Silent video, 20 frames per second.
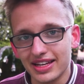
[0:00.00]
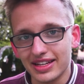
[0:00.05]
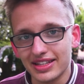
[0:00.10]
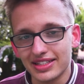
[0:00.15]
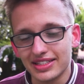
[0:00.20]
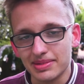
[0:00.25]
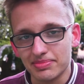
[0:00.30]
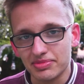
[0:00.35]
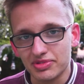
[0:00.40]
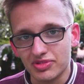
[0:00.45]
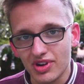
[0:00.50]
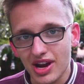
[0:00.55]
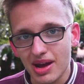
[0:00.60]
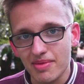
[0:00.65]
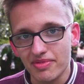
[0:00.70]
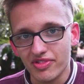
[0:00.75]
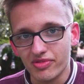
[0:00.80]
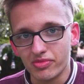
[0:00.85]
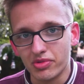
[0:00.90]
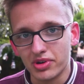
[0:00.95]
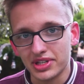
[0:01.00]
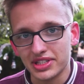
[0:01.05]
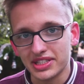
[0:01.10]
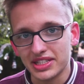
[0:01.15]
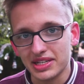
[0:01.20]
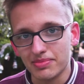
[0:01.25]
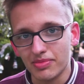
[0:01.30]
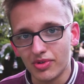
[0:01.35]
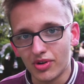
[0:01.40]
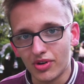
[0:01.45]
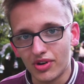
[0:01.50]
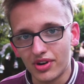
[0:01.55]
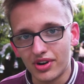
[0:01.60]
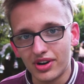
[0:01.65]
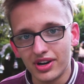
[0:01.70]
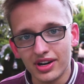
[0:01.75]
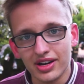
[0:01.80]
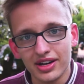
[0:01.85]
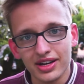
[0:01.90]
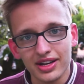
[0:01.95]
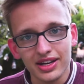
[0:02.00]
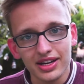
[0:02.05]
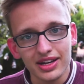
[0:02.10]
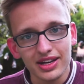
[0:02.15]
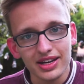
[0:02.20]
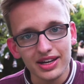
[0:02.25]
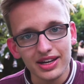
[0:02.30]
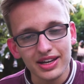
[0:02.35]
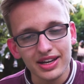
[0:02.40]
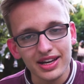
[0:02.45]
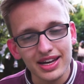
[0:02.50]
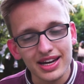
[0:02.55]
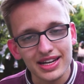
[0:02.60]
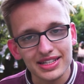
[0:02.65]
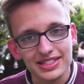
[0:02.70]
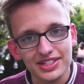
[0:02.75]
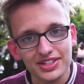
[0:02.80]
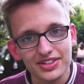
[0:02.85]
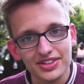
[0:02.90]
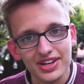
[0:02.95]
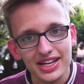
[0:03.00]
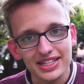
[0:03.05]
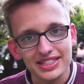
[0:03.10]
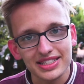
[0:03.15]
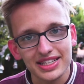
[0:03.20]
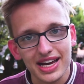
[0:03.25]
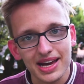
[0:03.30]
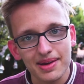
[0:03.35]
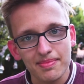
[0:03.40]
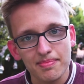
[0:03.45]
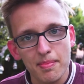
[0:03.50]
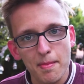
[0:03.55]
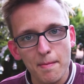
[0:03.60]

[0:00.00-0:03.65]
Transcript: subscribe if you want to see more, and I'll see you next time.